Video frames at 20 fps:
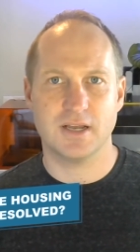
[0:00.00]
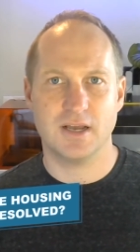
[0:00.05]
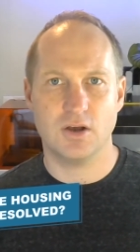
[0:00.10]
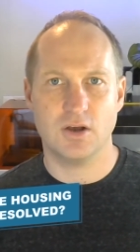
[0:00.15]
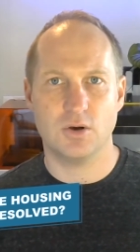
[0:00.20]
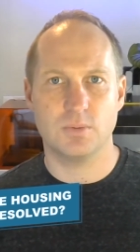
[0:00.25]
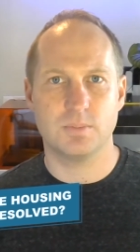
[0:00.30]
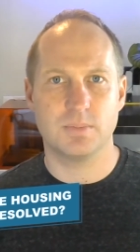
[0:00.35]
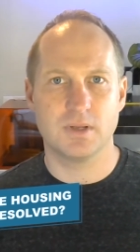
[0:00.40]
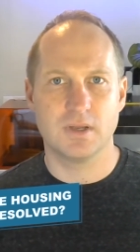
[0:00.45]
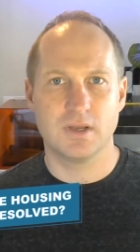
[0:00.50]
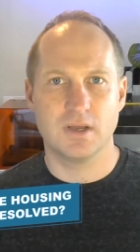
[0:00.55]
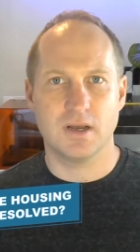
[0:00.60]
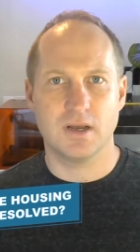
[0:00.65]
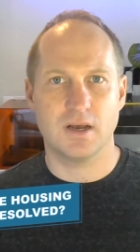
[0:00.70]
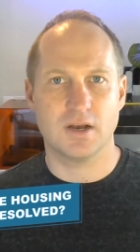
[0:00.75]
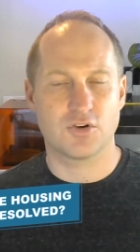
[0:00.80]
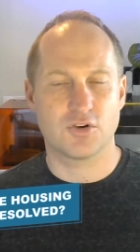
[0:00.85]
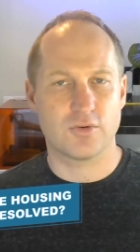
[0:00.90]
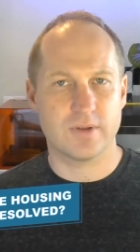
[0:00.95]
help
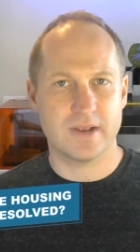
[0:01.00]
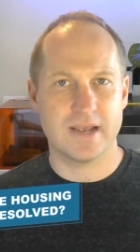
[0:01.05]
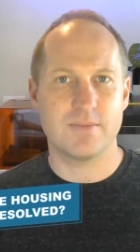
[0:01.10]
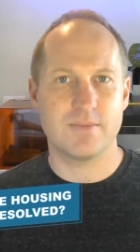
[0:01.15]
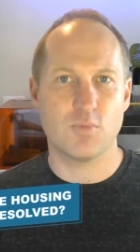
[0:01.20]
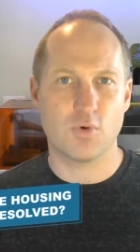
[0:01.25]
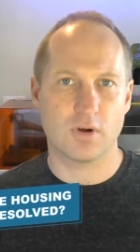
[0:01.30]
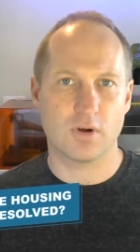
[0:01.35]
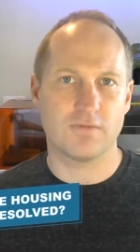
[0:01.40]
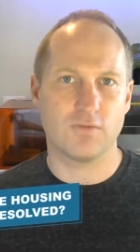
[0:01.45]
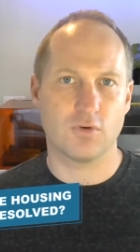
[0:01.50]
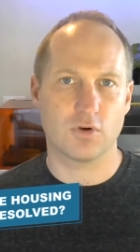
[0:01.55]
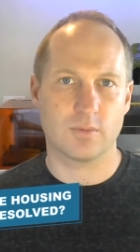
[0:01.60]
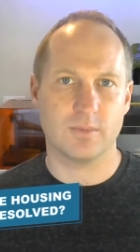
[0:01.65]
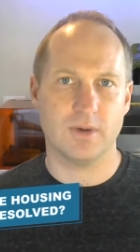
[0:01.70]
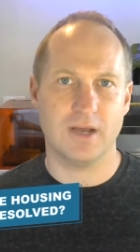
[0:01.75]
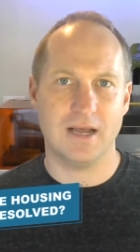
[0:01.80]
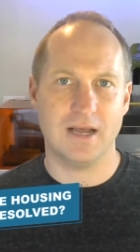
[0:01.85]
create more affordable